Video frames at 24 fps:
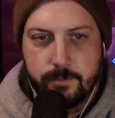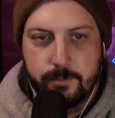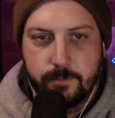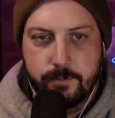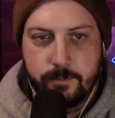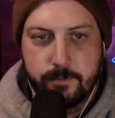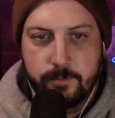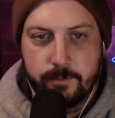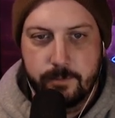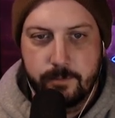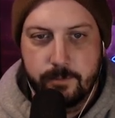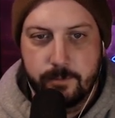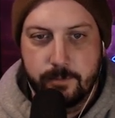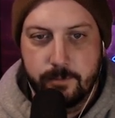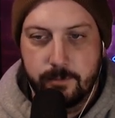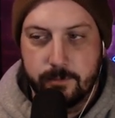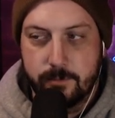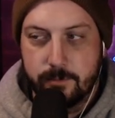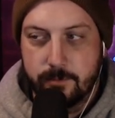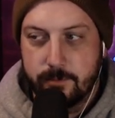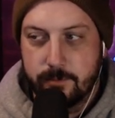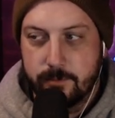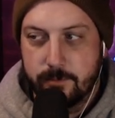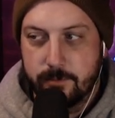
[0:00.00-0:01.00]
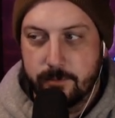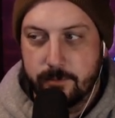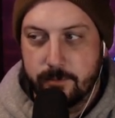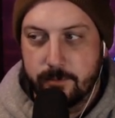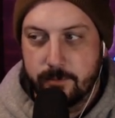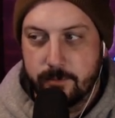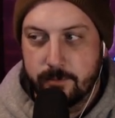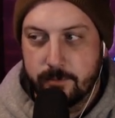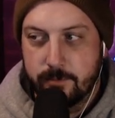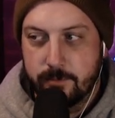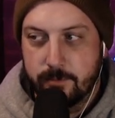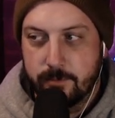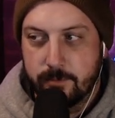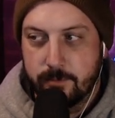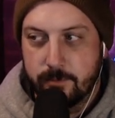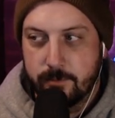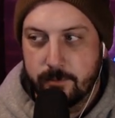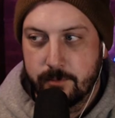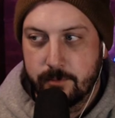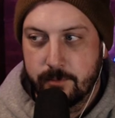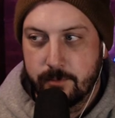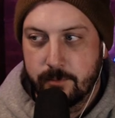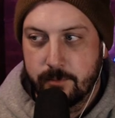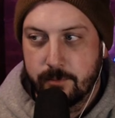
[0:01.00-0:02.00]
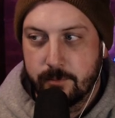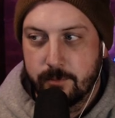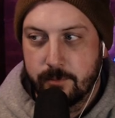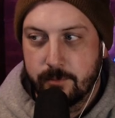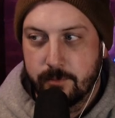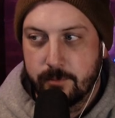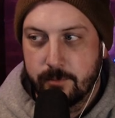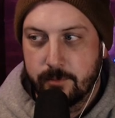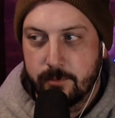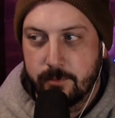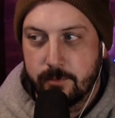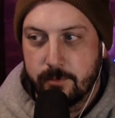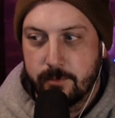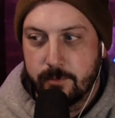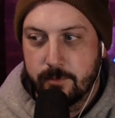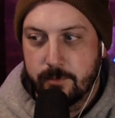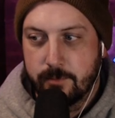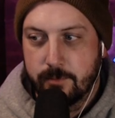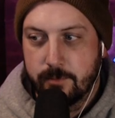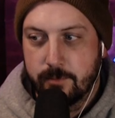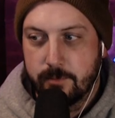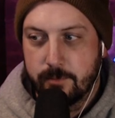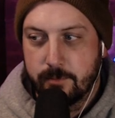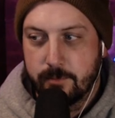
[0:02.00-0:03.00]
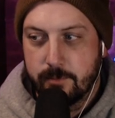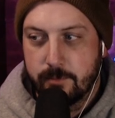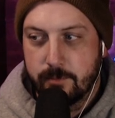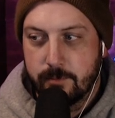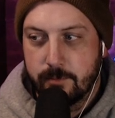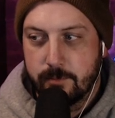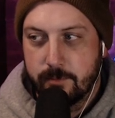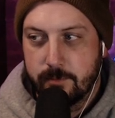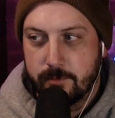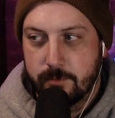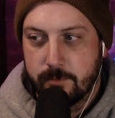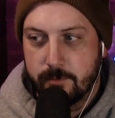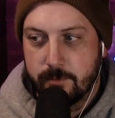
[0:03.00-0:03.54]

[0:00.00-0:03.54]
This person isn't speaking.